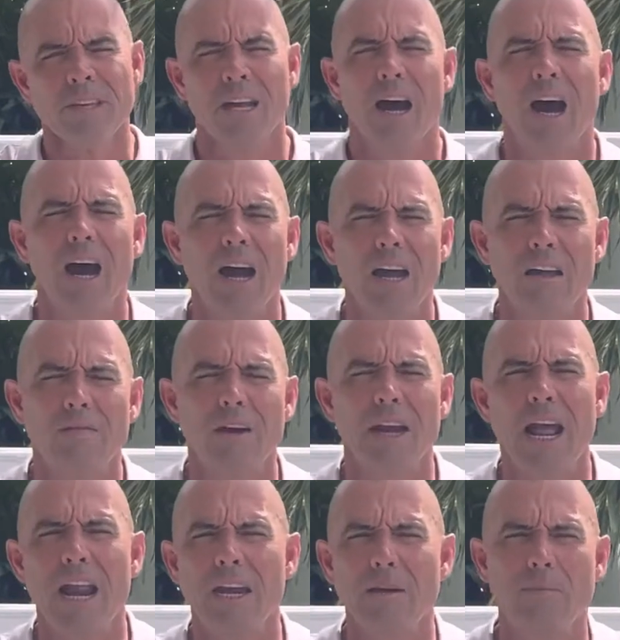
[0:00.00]
If at
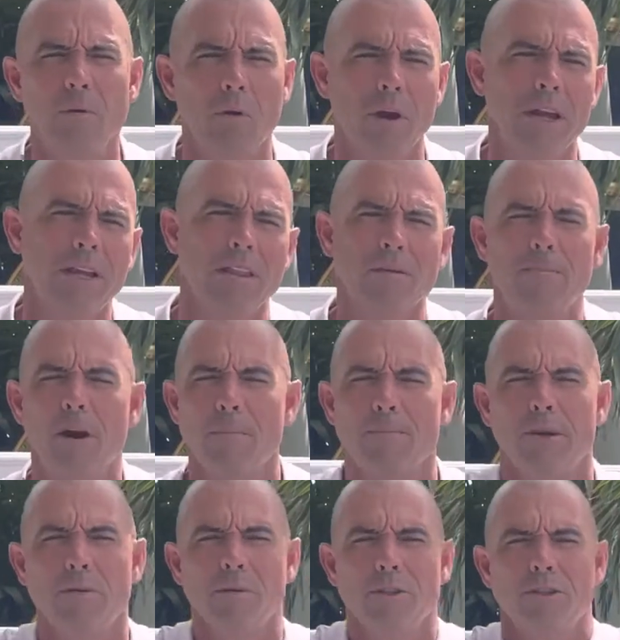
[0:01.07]
any point the puppy
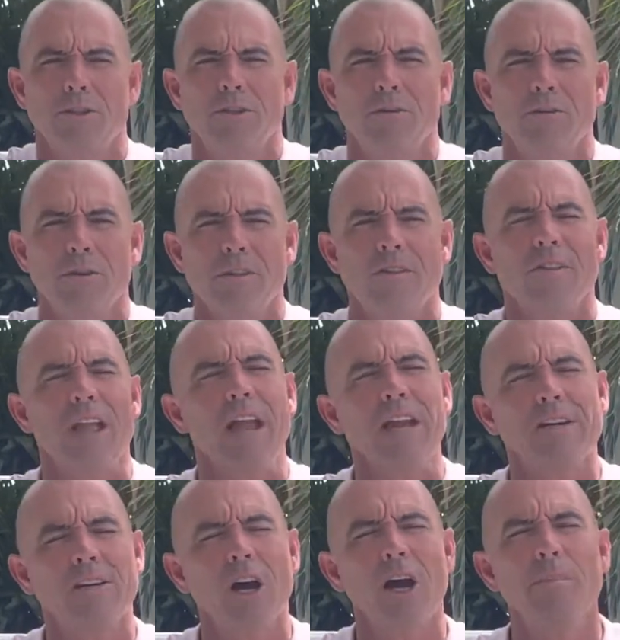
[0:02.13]
were to
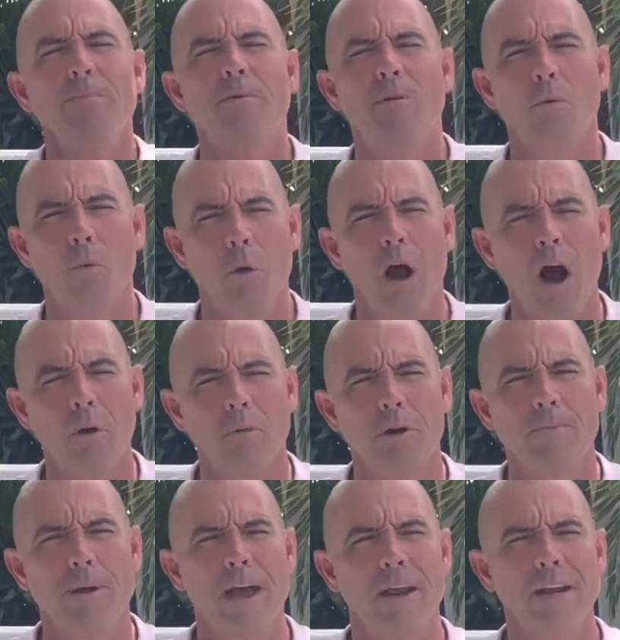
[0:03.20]
stand up while we're
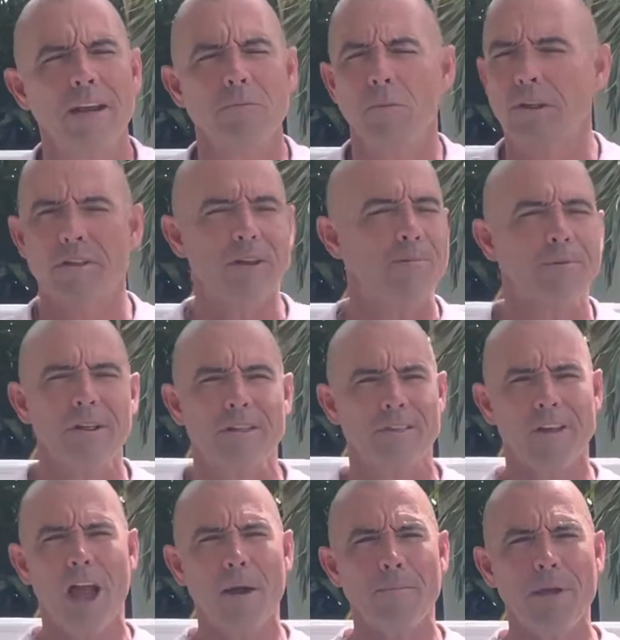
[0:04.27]
petting, we simply
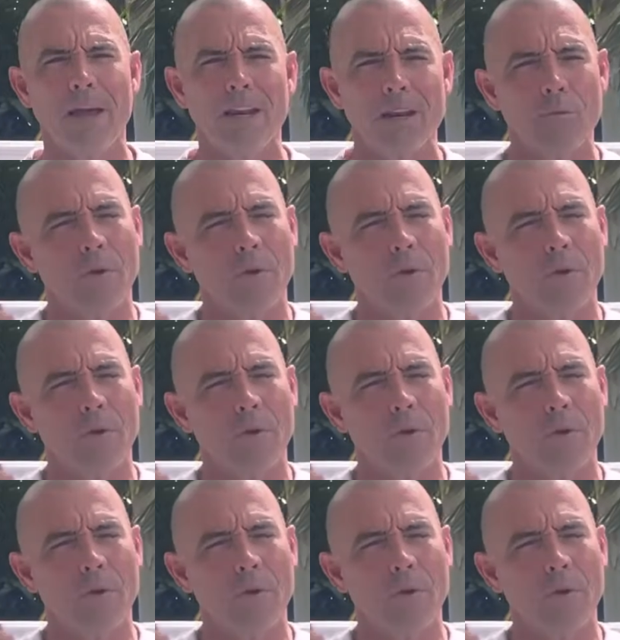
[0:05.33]
stop petting.